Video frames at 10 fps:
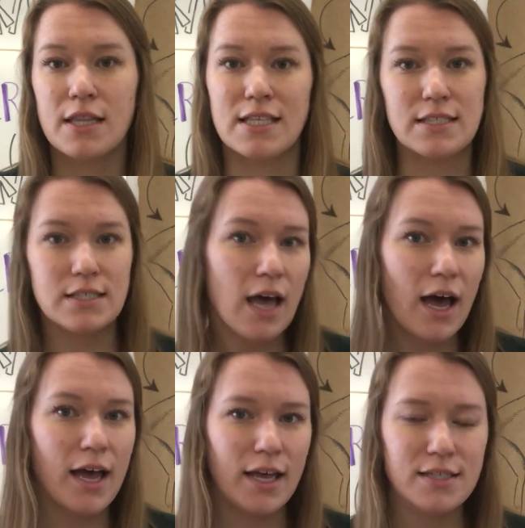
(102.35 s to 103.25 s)
the
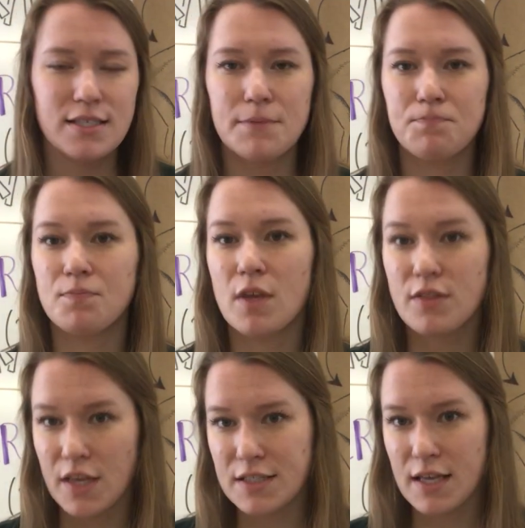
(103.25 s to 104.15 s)
size,
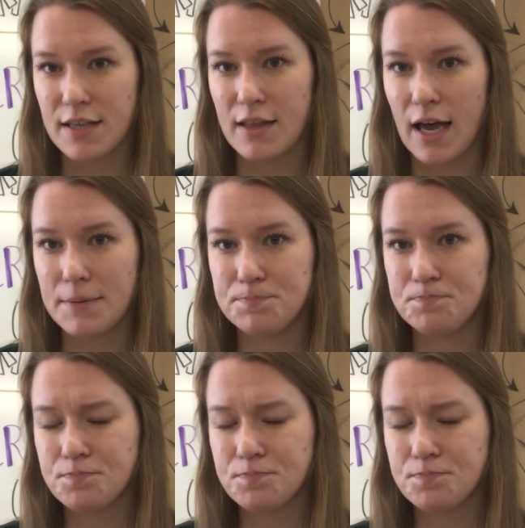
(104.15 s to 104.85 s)
things like that.